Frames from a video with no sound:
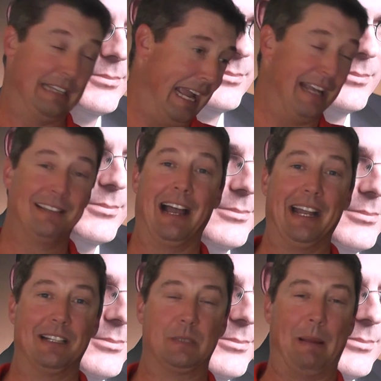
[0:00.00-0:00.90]
they
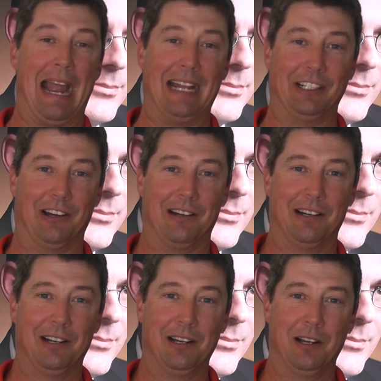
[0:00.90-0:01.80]
indict Spanier.
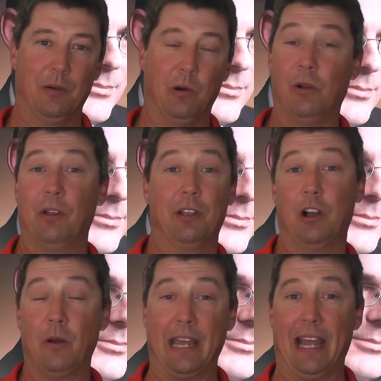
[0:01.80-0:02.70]
Well,
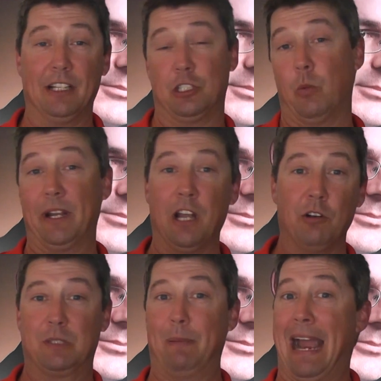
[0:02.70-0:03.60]
okay, so we
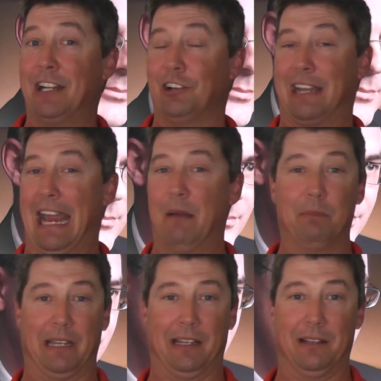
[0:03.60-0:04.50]
know Spanier can't
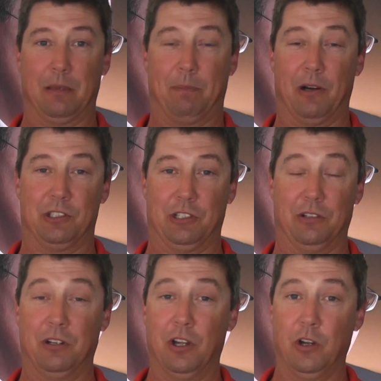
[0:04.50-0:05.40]
be the
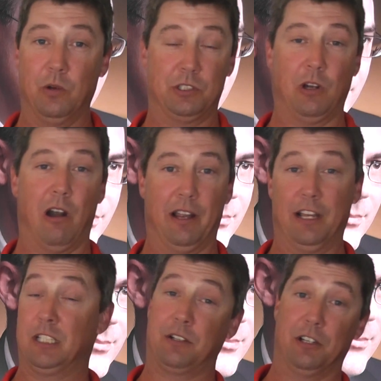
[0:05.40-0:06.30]
person who started
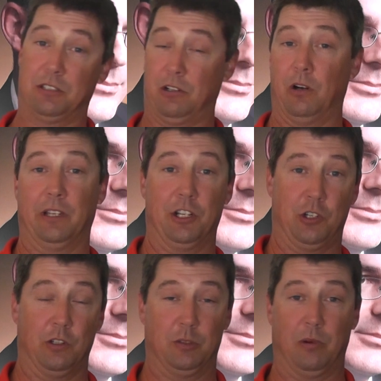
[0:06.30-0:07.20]
this because Curley and
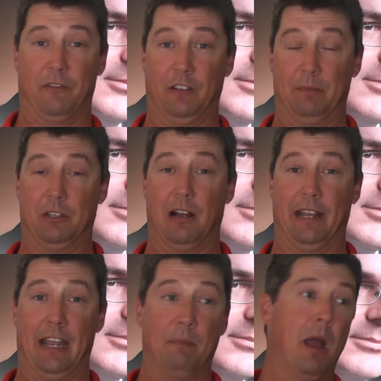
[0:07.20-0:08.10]
Schultz would have flipped on
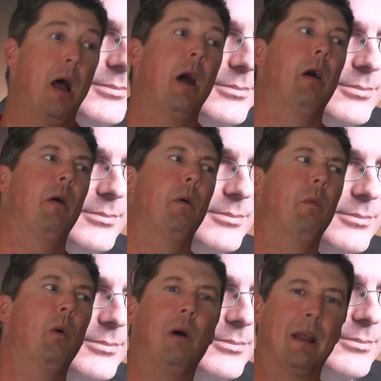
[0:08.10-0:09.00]
him.
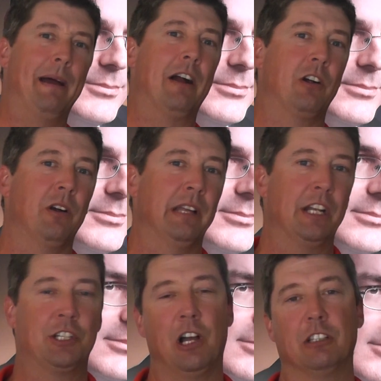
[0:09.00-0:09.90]
Well, what about Curley
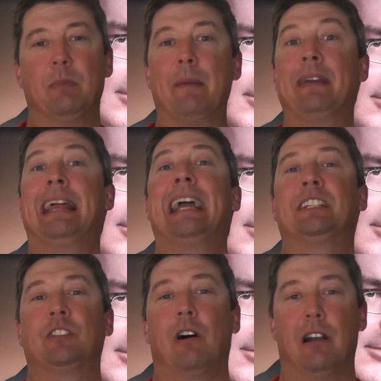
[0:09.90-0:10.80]
and Schultz? Maybe they
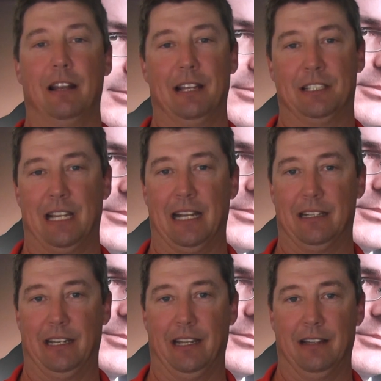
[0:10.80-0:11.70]
started this
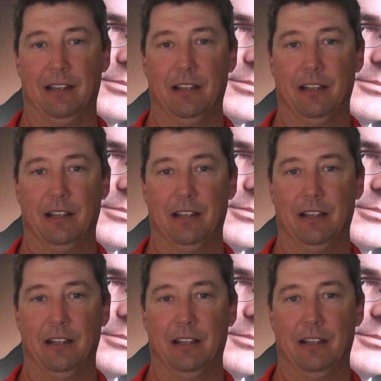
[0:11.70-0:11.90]
idea